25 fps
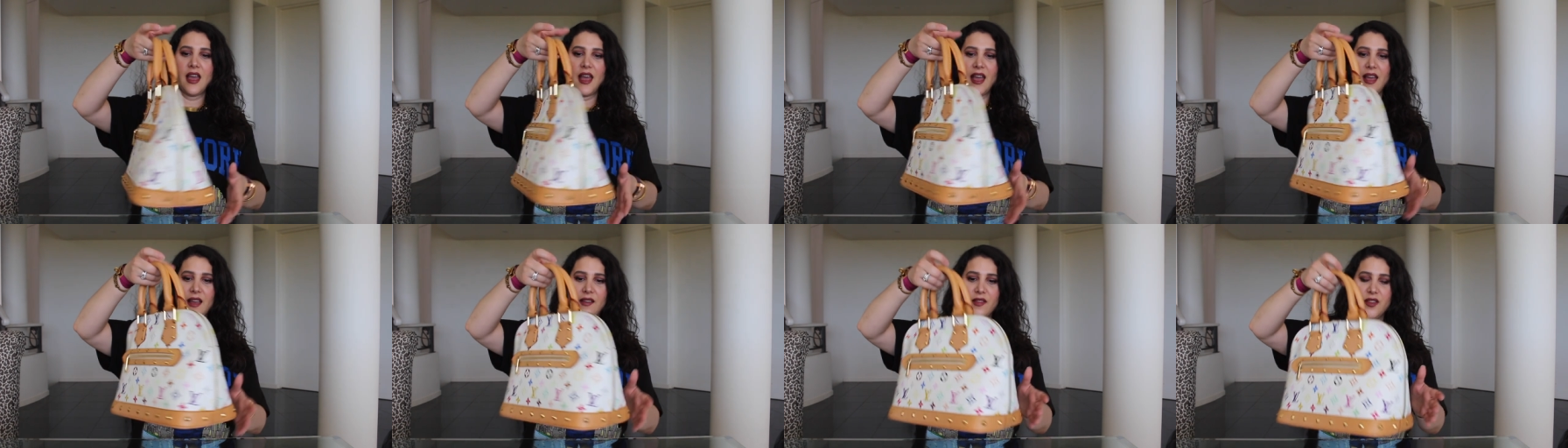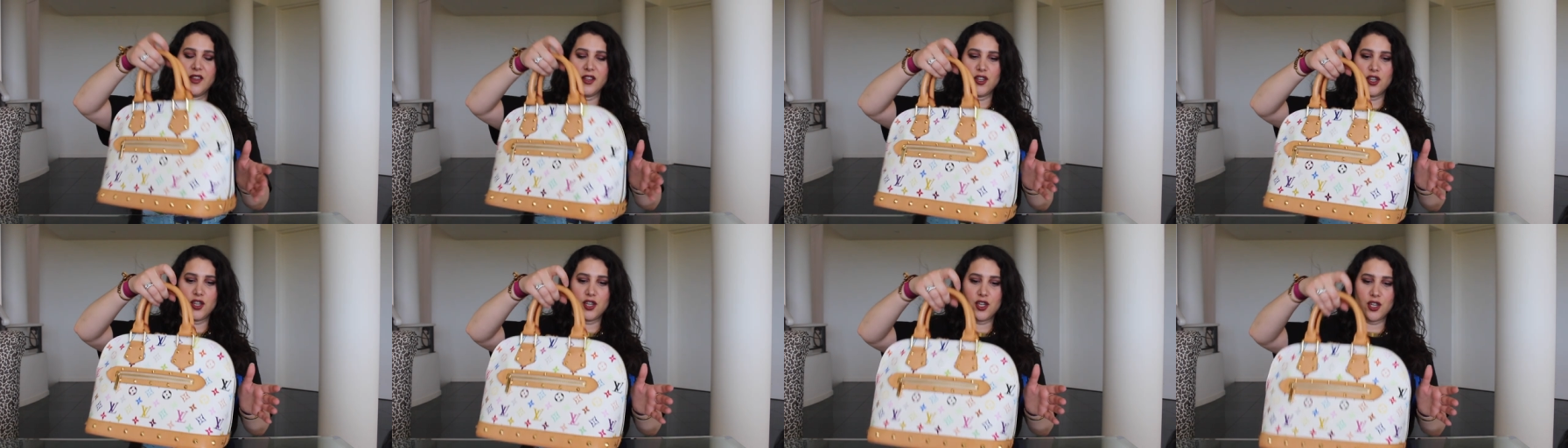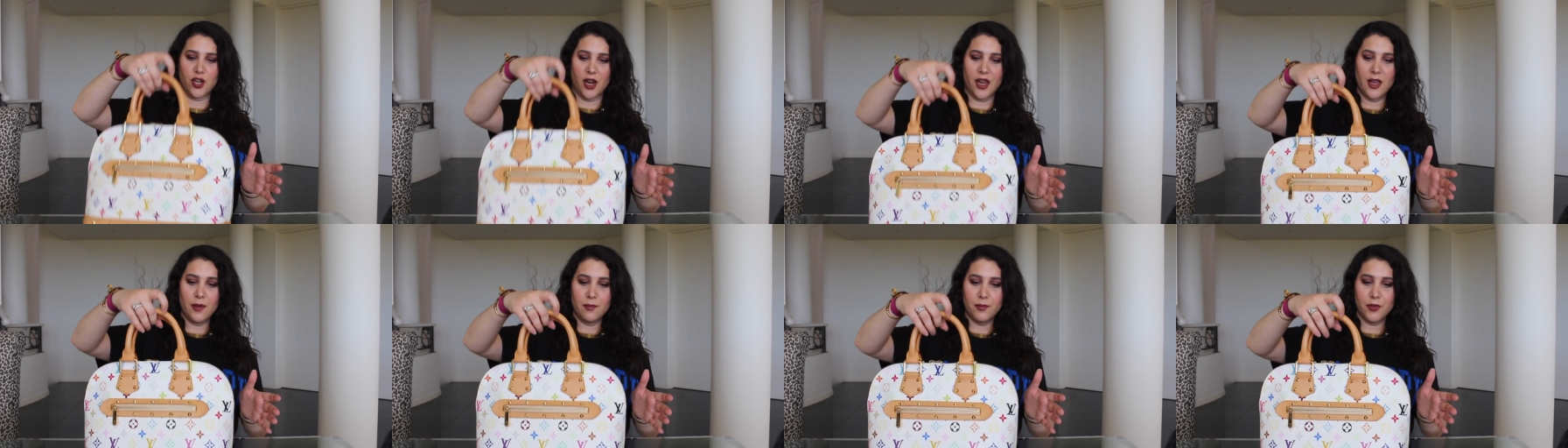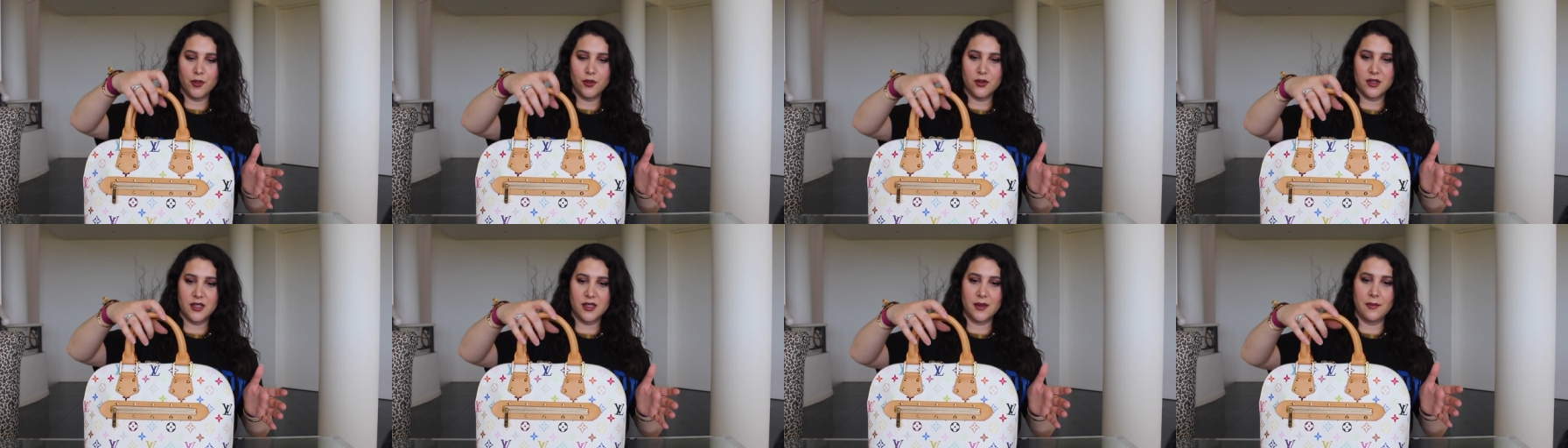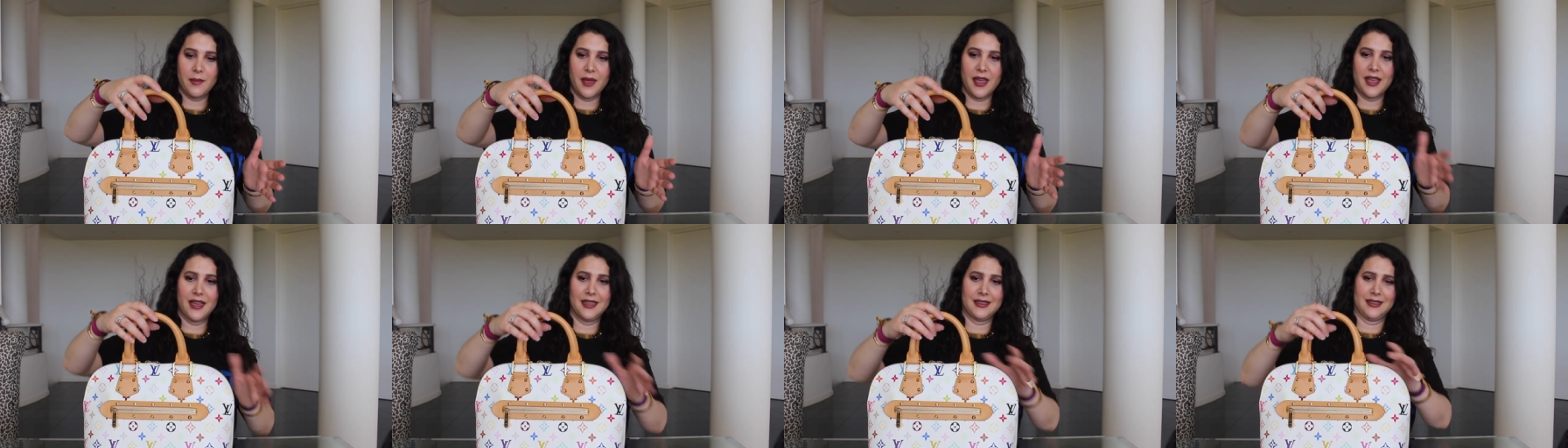and the shape looks
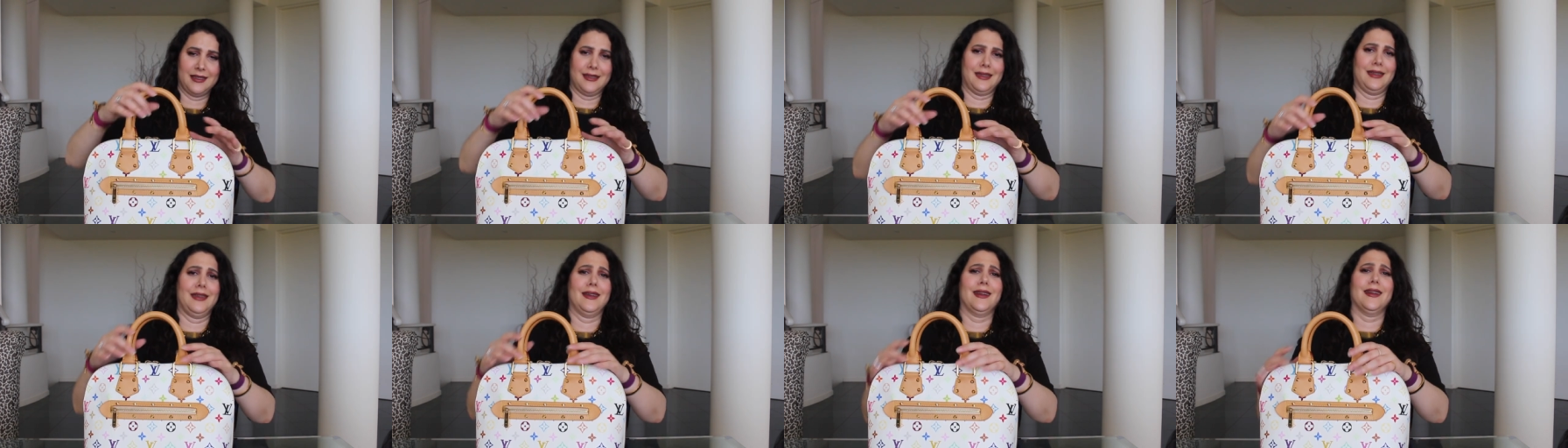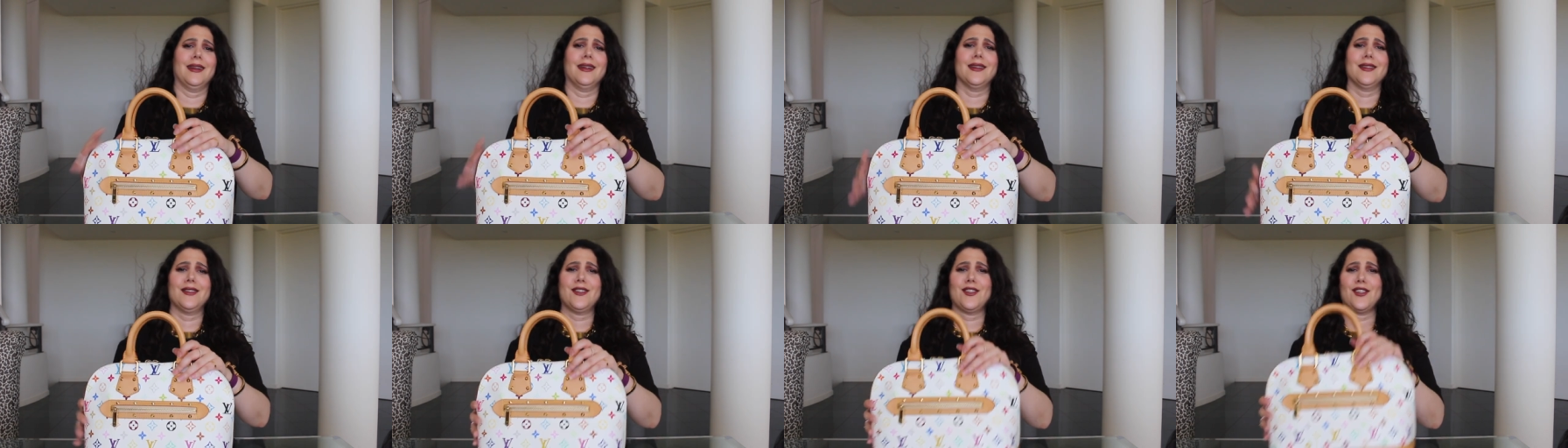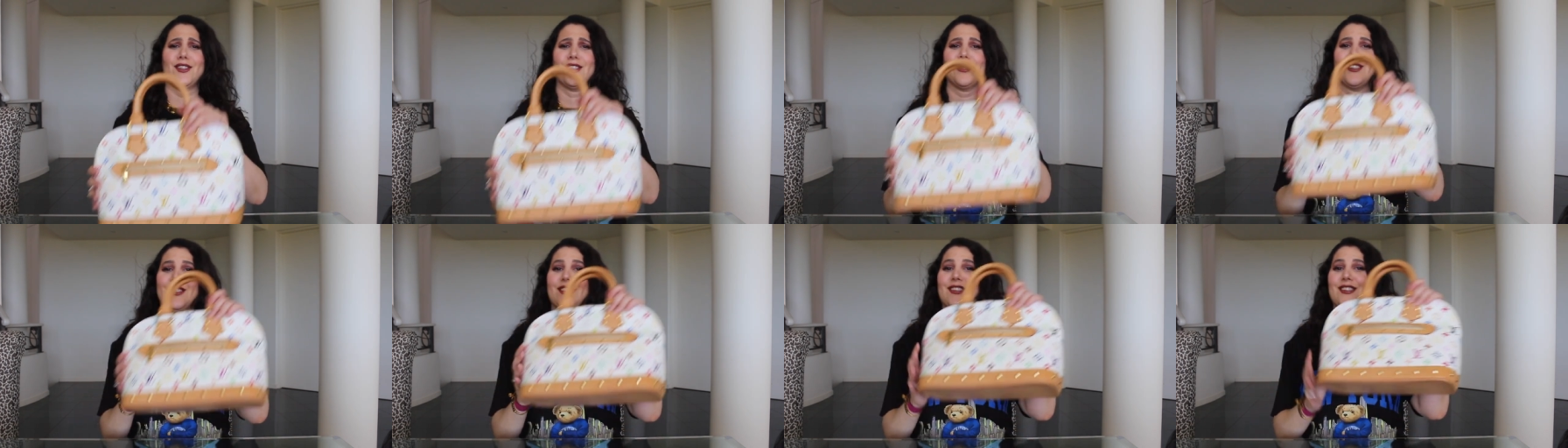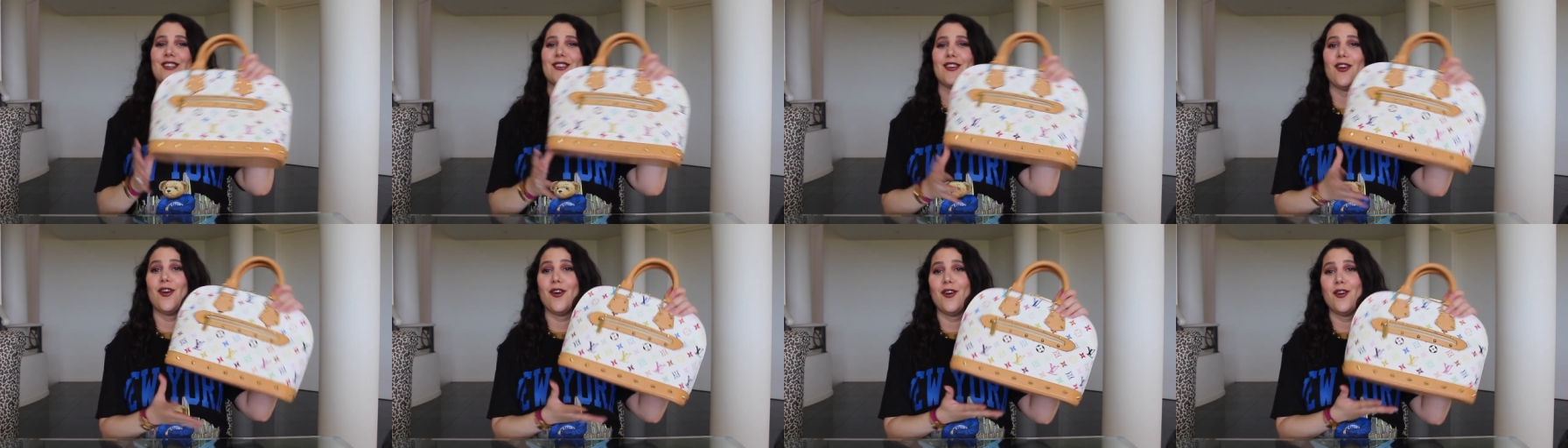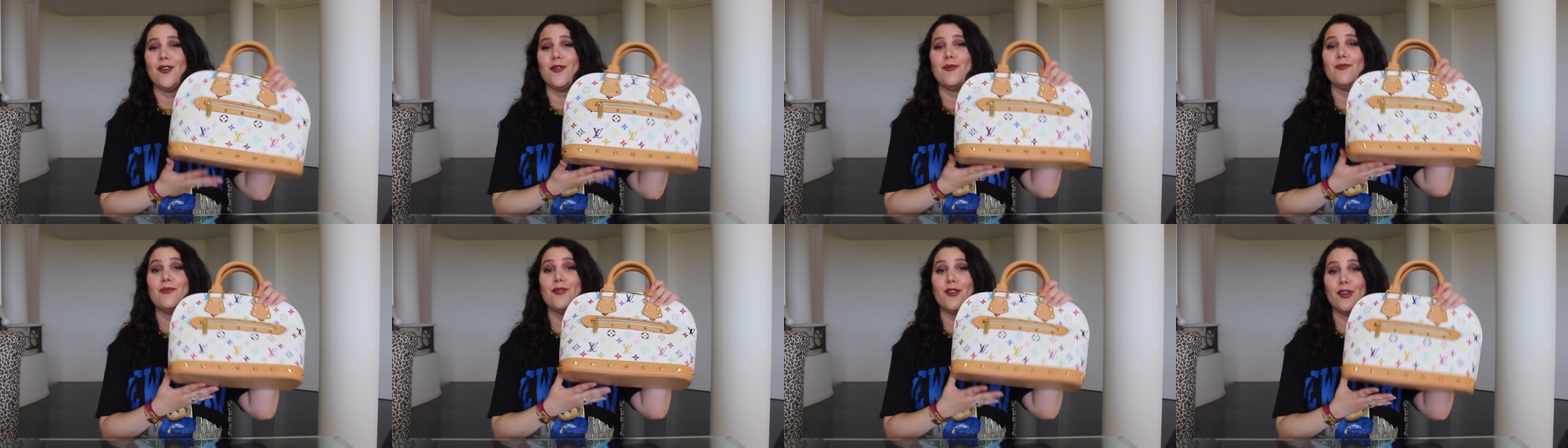amazing and it's just
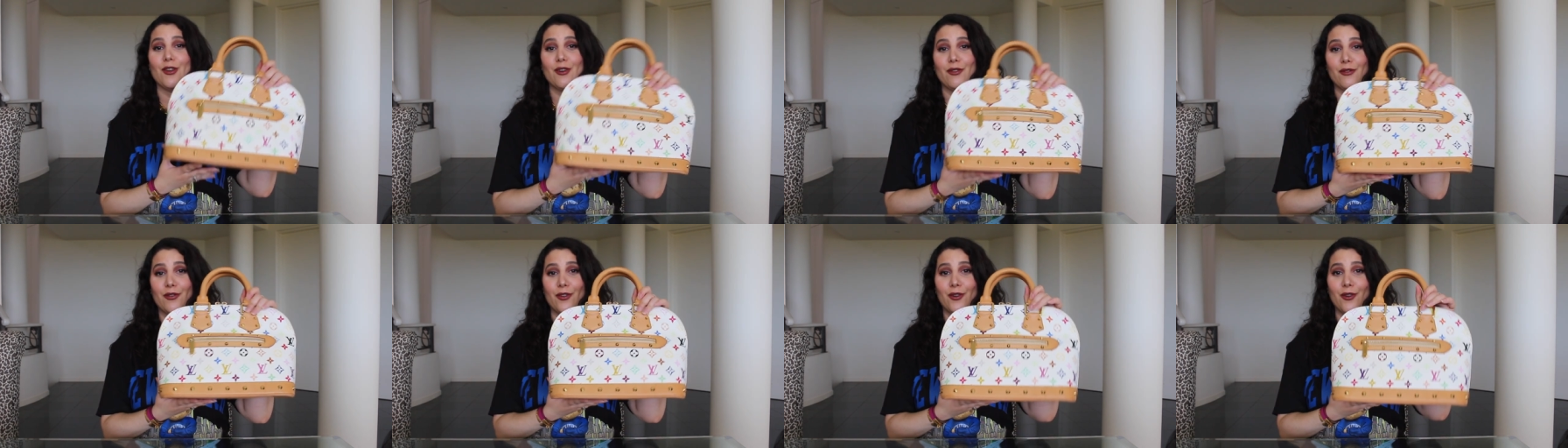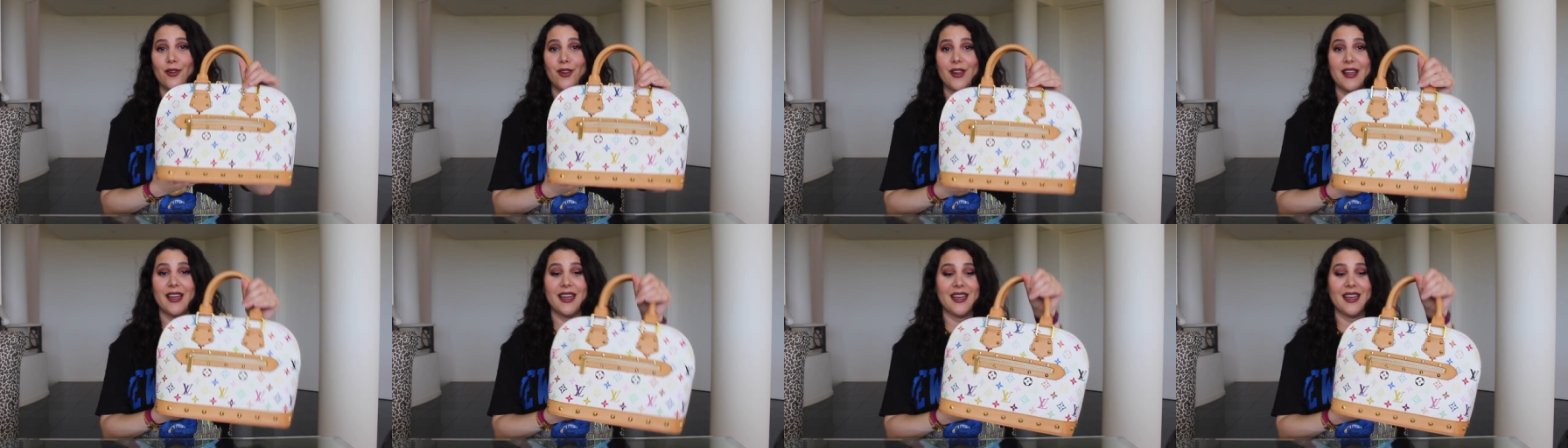so beautiful.